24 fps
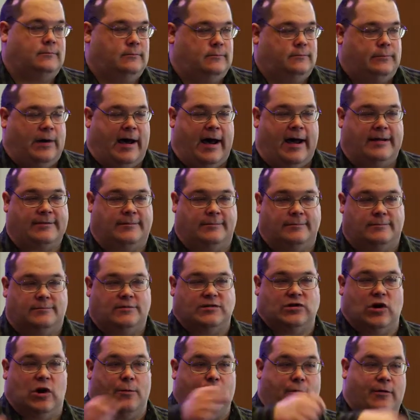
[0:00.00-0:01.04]
pot,
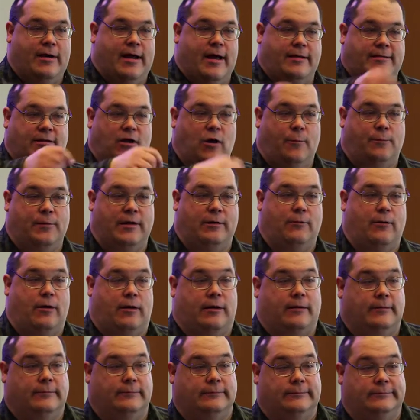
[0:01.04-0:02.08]
stir them around, and hope they
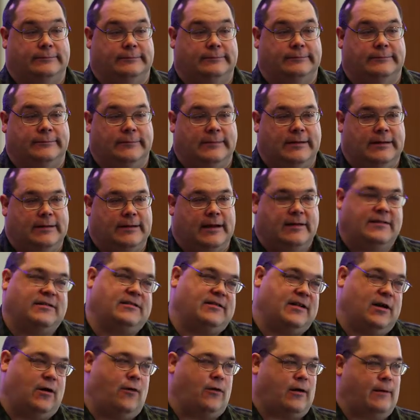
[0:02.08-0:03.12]
work, because they're
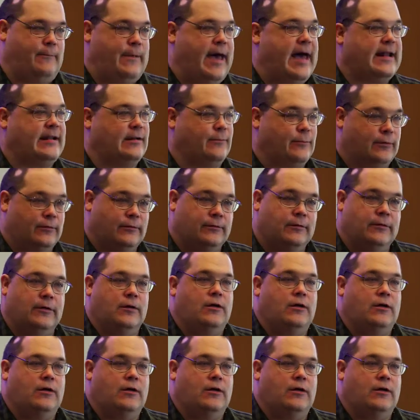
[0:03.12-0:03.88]
not all compatible.